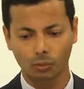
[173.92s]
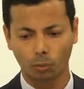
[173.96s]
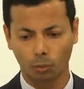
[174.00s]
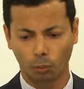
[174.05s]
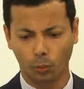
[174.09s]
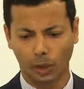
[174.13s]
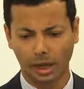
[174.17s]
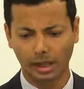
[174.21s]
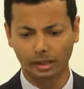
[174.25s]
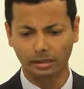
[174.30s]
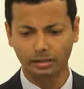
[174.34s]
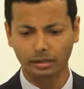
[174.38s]

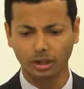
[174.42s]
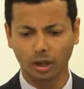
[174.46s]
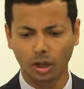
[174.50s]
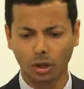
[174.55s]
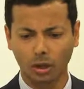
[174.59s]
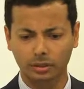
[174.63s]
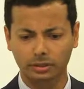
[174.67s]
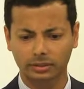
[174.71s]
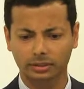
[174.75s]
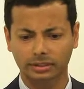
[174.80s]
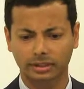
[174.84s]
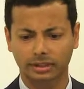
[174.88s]

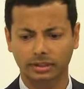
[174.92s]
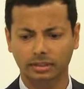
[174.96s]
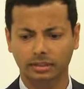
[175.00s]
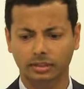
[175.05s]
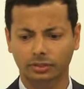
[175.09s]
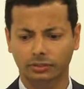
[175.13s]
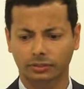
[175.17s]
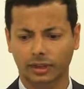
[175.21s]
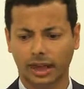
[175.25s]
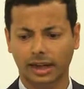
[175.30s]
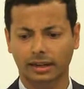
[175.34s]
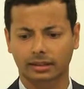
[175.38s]
well-known single
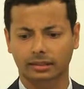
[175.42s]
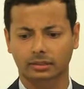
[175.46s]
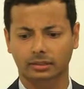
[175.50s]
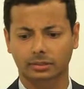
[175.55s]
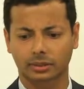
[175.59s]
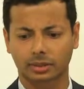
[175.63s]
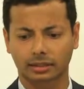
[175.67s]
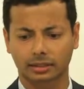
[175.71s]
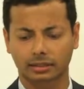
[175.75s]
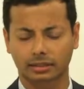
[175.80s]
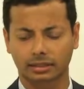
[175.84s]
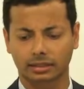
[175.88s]
factor
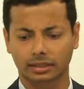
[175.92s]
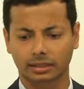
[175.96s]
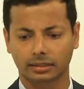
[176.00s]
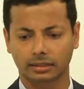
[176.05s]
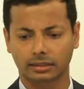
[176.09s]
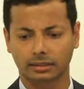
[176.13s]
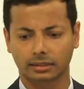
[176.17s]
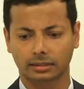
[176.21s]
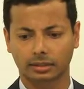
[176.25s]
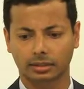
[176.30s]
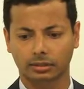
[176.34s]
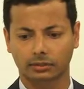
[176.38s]

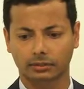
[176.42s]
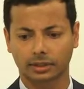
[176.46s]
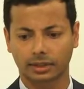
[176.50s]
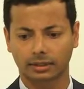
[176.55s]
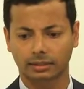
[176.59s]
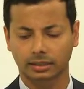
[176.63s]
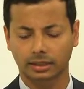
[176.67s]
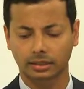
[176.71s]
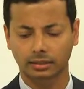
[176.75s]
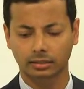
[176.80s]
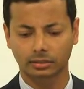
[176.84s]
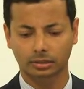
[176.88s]
indices to
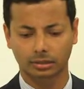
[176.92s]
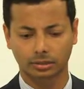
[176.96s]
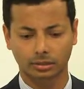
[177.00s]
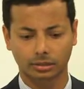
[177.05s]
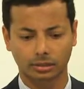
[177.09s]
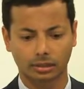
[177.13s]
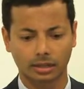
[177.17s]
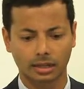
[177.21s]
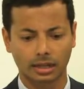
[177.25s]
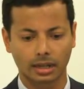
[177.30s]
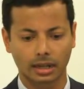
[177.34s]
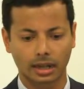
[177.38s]
invest into.
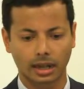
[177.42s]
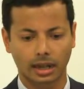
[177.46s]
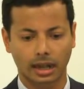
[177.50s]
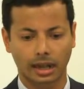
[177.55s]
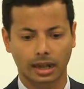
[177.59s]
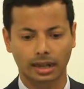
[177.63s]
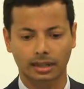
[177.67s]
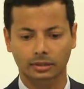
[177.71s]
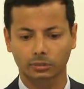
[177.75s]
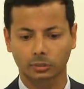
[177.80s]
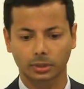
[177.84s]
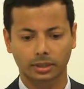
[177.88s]

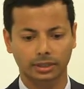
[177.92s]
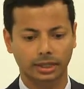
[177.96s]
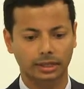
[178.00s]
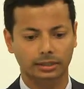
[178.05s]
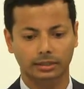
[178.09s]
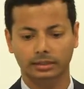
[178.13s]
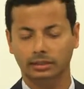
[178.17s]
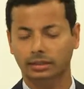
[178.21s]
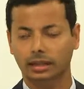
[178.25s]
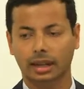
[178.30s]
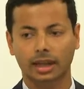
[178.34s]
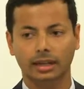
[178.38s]
And what they
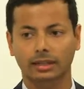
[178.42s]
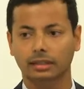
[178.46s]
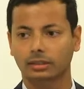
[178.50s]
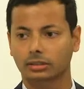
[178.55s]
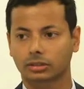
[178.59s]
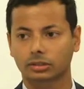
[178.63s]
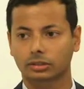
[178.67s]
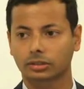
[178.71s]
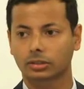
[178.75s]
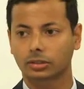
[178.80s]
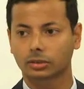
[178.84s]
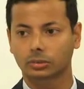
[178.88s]
decided
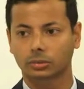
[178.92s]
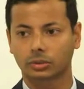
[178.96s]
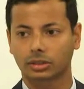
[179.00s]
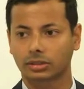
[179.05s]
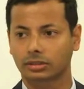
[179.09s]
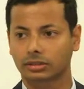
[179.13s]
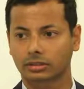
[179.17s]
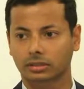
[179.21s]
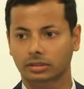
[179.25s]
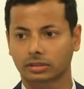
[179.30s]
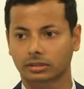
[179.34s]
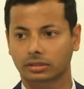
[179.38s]
to do
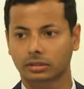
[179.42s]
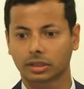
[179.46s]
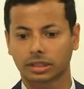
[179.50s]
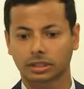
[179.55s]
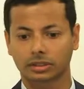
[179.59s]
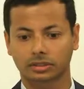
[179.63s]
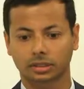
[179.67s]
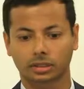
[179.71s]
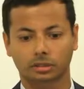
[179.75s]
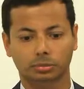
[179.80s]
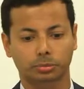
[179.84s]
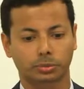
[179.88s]
was to
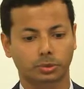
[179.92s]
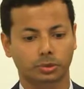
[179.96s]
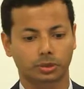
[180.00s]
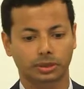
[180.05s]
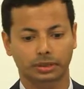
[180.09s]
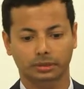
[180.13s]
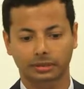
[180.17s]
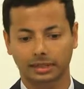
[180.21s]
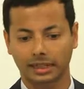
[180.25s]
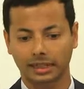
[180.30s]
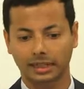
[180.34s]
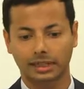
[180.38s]
just
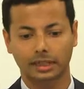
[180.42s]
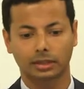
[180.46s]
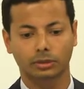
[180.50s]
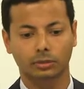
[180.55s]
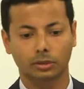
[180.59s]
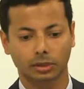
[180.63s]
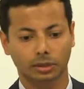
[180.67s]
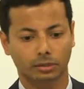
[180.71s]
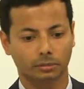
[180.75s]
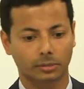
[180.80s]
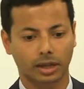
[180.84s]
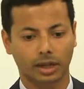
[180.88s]
put
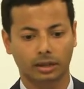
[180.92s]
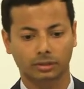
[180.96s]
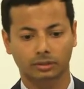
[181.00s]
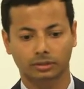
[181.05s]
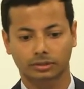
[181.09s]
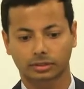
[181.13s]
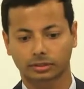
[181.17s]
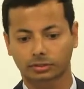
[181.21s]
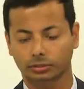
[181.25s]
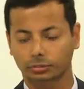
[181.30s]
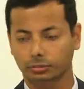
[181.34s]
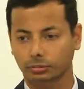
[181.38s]
equal
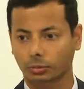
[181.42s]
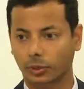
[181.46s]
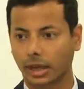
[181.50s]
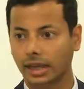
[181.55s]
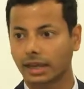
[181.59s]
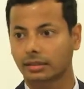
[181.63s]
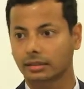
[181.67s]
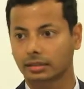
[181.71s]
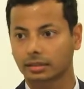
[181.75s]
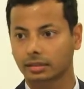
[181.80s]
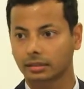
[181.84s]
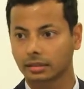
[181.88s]
amounts of
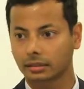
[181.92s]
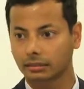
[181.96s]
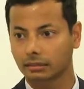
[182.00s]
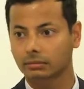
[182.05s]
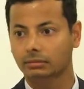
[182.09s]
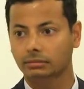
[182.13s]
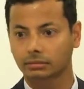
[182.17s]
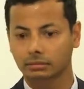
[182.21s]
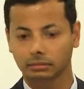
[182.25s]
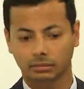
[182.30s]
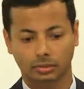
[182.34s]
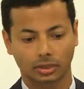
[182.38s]
weight,
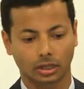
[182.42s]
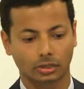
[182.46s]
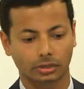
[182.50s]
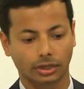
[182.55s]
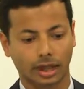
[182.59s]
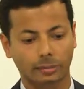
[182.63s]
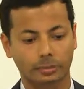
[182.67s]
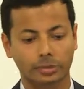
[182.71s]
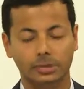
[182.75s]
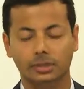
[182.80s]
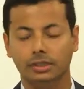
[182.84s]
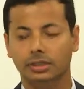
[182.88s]

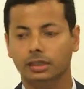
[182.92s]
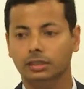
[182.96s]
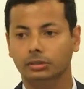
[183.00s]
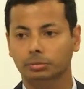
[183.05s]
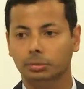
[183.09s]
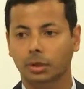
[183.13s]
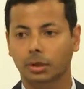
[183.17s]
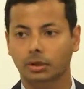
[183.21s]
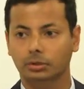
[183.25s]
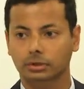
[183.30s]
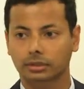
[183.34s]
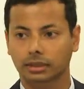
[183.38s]
capital
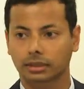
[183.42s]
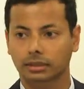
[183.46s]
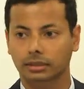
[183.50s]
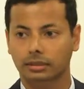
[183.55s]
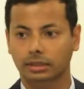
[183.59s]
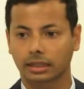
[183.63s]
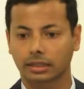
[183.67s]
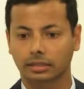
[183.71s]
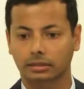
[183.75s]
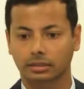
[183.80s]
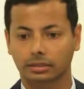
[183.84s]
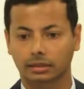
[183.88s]
exposure into
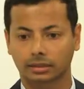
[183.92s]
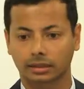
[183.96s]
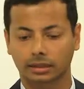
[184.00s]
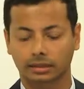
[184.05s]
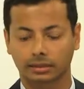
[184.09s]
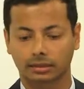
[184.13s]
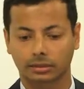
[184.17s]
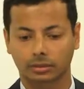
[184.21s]
each of these